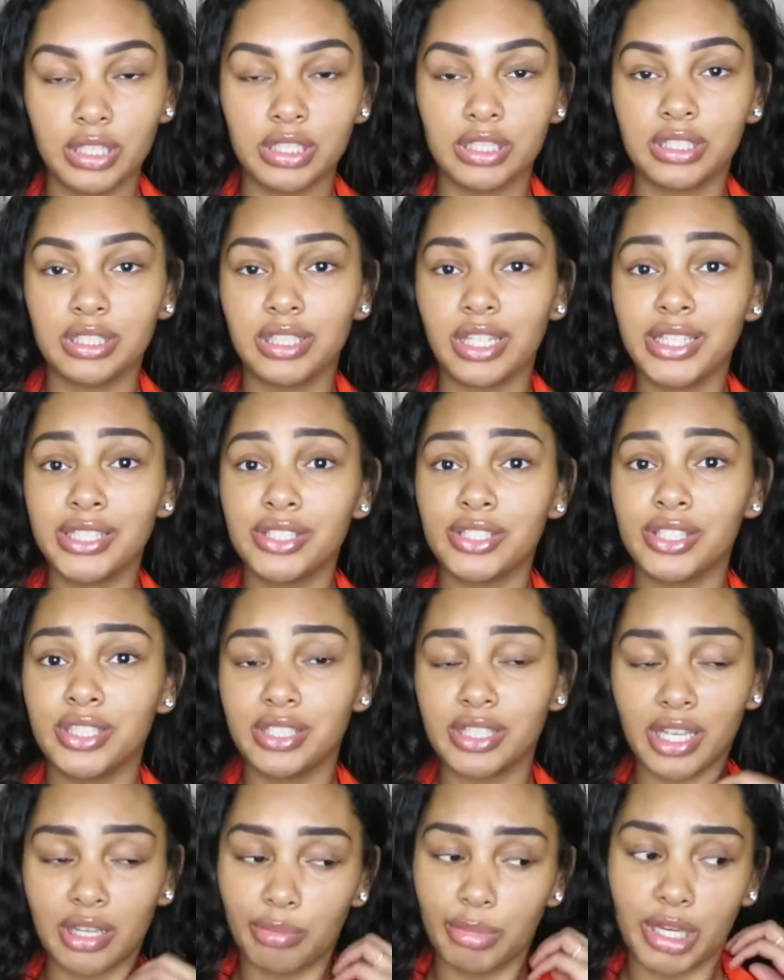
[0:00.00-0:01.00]
Because a lot of
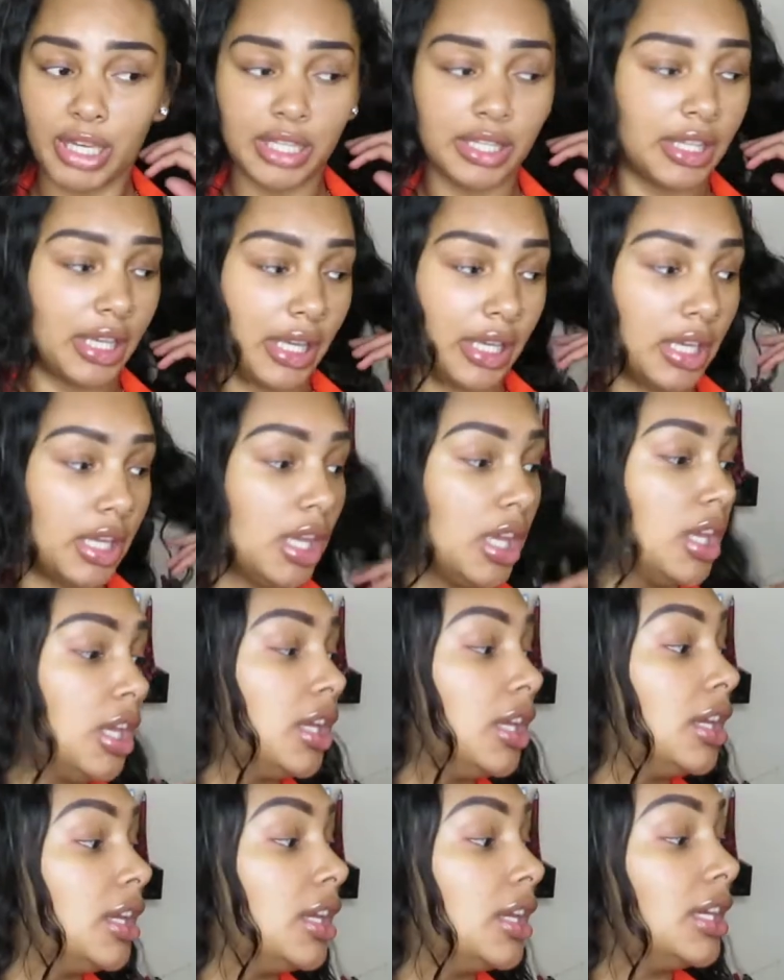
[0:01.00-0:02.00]
jeans I buy, like,
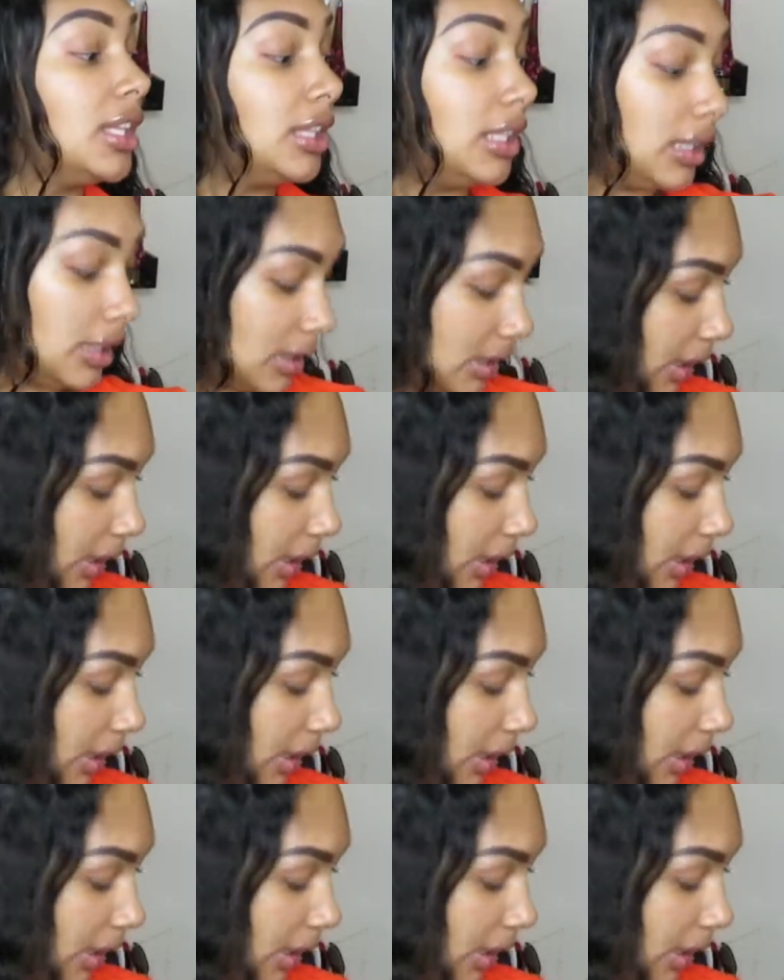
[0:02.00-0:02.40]
these